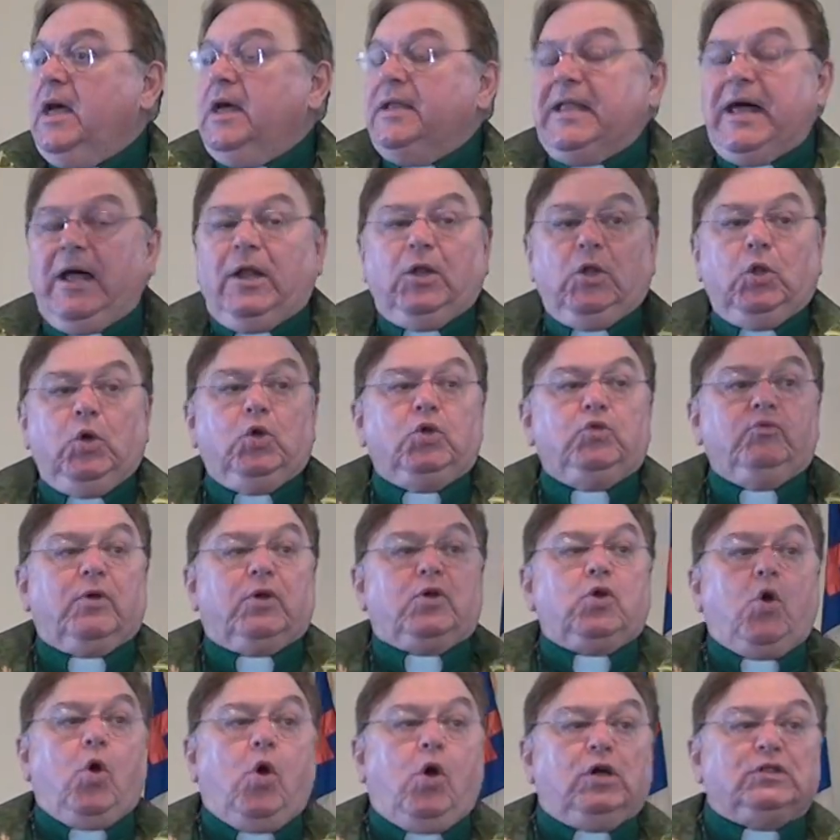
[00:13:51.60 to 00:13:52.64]
Now Luke
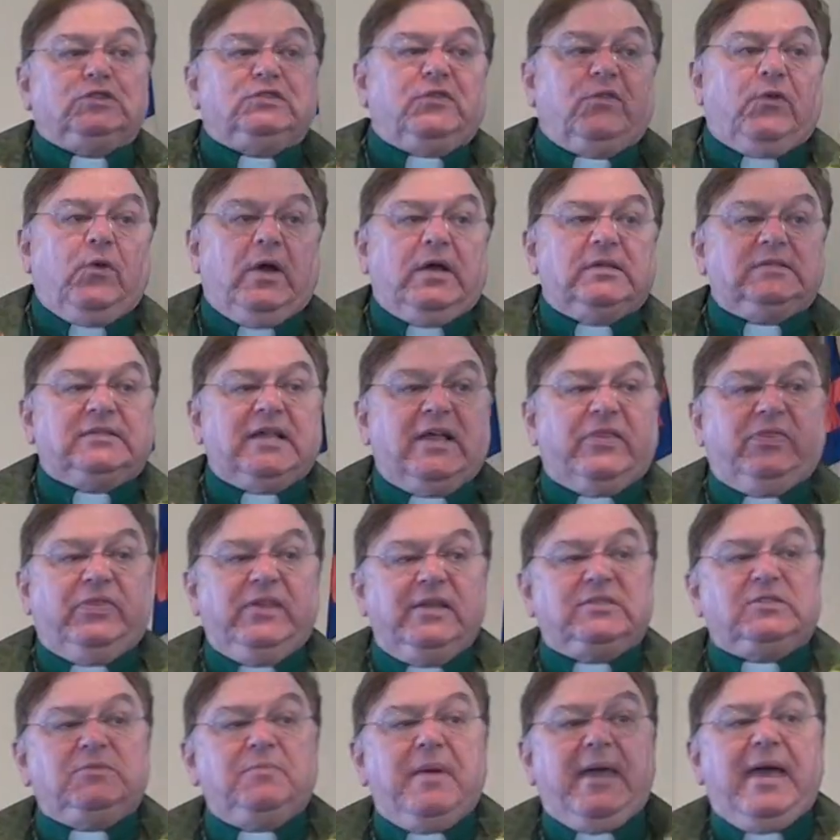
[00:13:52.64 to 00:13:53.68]
records for us that
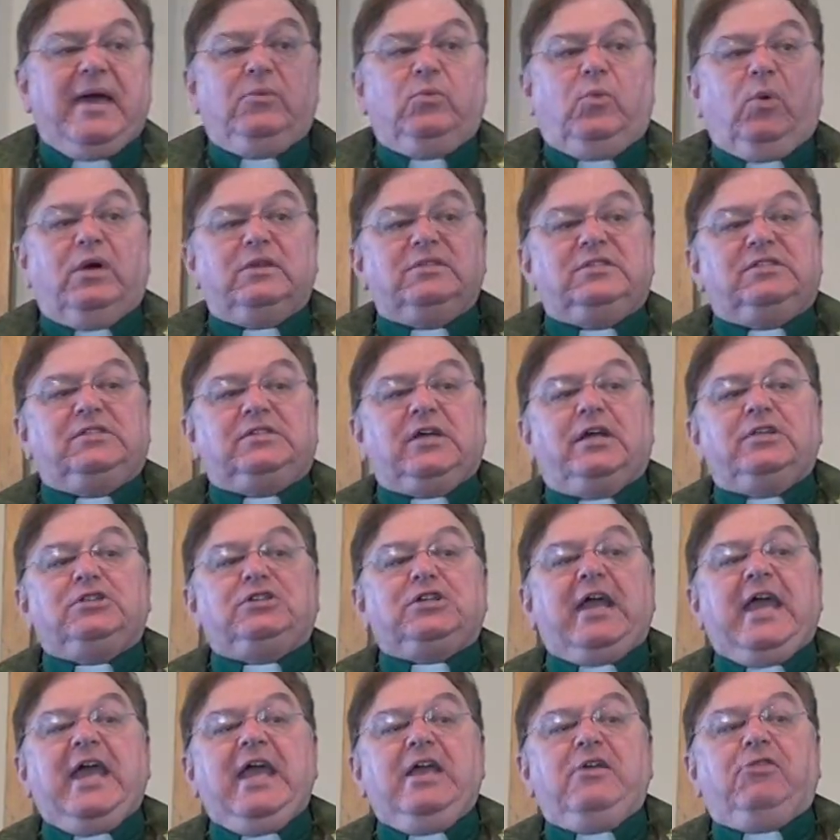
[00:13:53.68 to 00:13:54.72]
this man was such
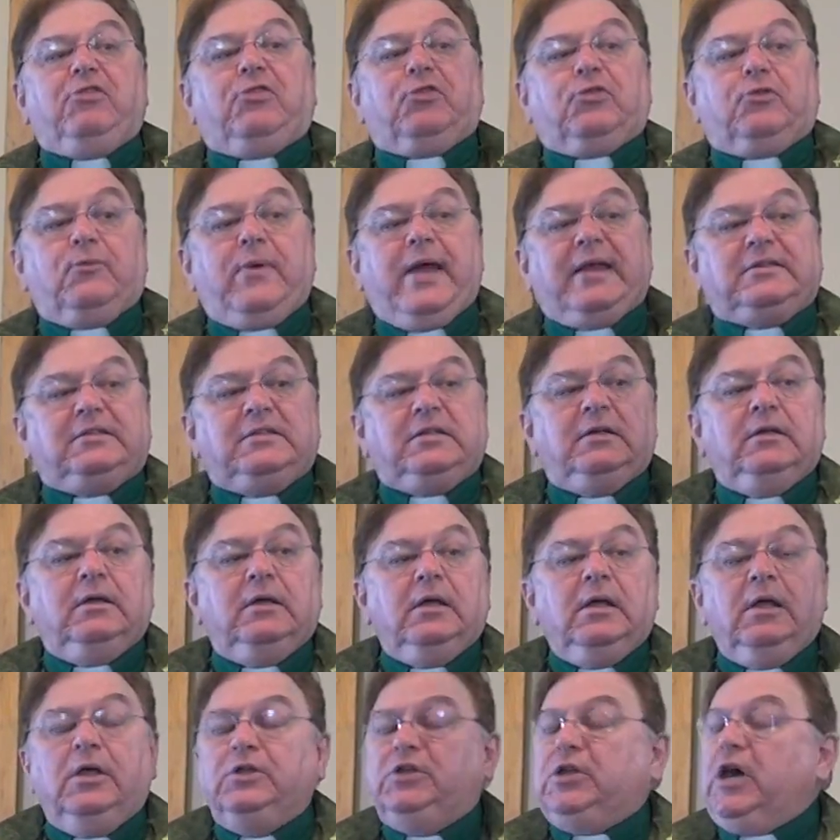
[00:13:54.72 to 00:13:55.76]
a threat
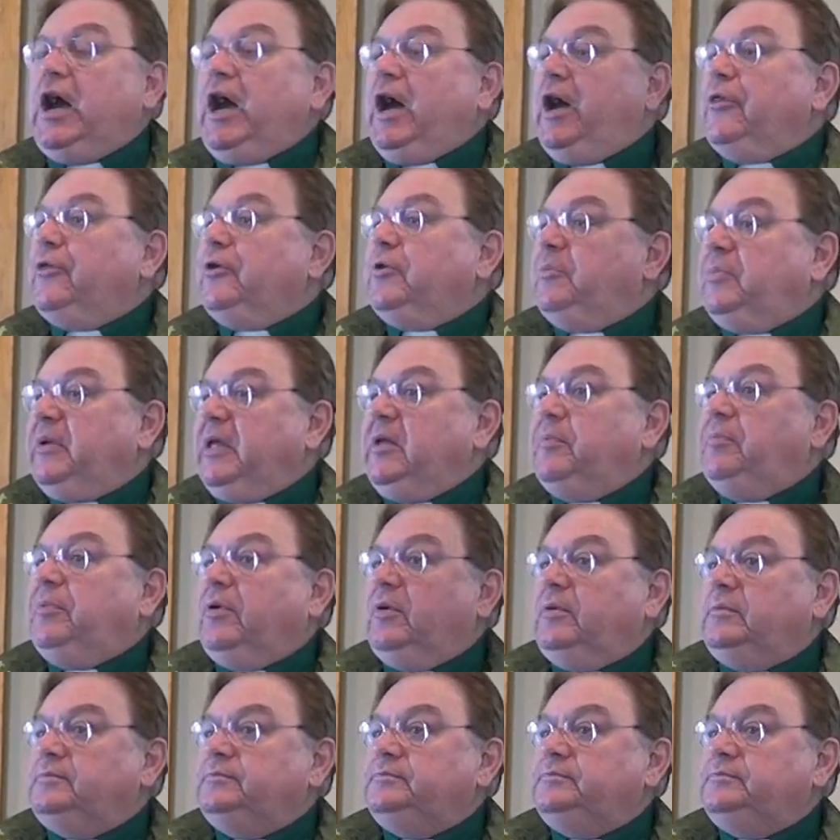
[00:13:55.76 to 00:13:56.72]
to other people